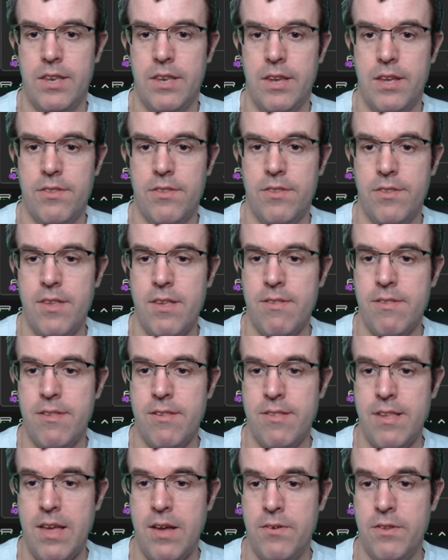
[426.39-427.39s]
Now to test
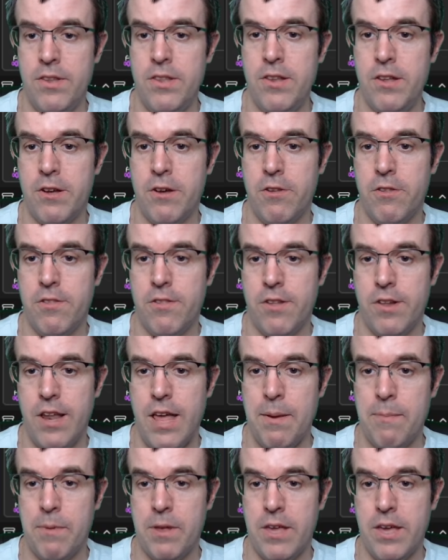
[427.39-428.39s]
this out in the console
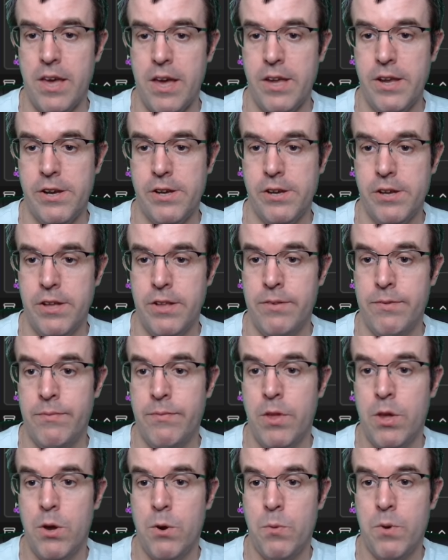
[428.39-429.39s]
application,
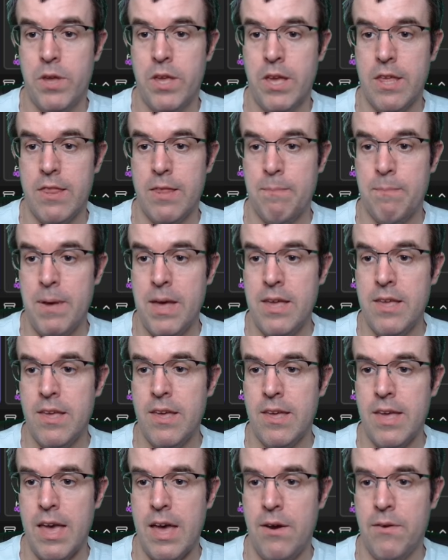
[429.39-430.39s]
we get the bank
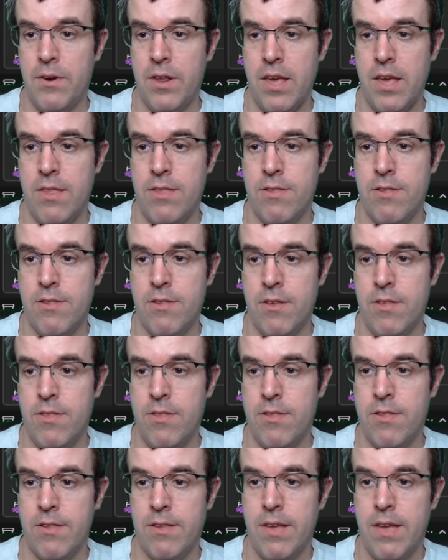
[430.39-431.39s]
account
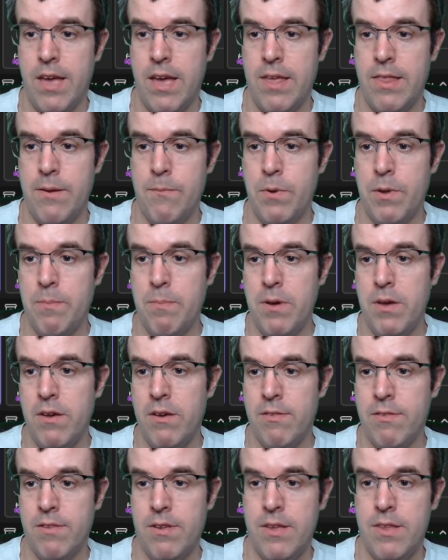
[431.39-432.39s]
instance and then we
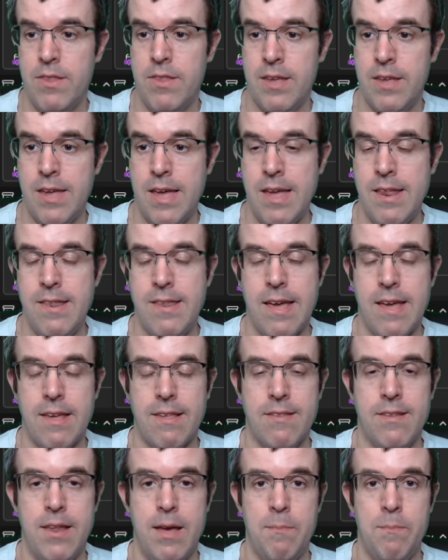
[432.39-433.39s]
pass in the
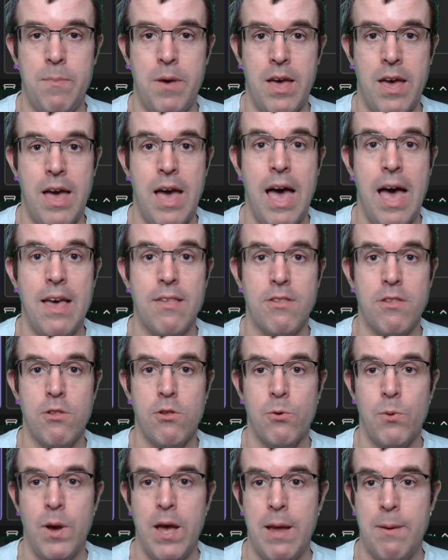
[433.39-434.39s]
index number as a
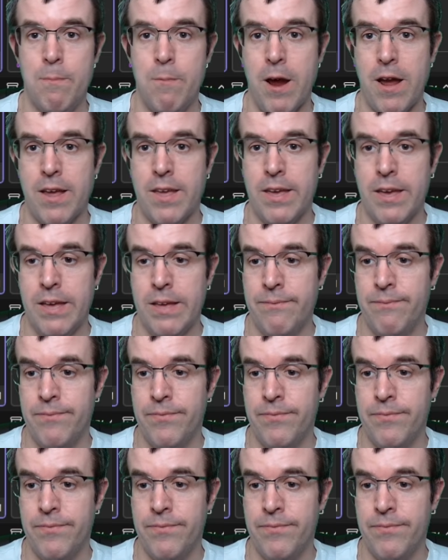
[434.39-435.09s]
square bracket.